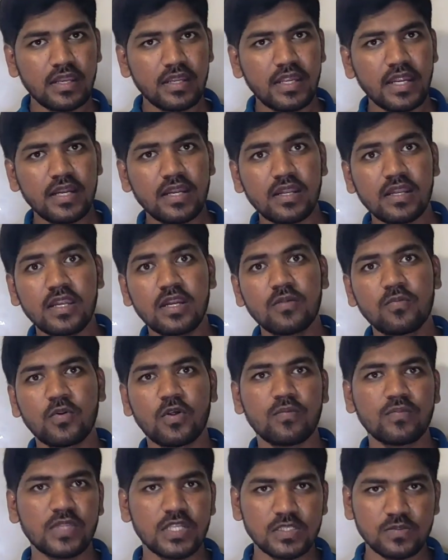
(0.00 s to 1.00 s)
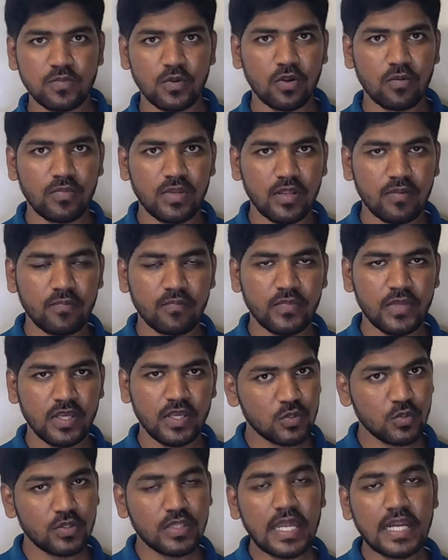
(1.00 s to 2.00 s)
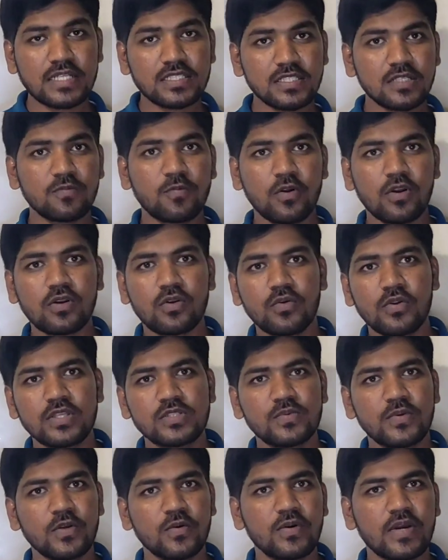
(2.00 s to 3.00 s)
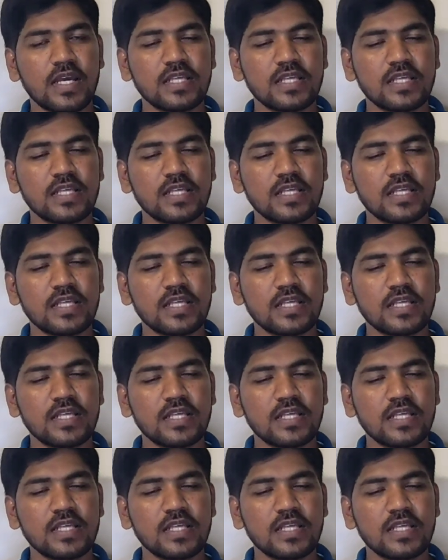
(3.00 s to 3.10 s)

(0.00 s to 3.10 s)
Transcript: get rid from this problem. So that's it for today's video,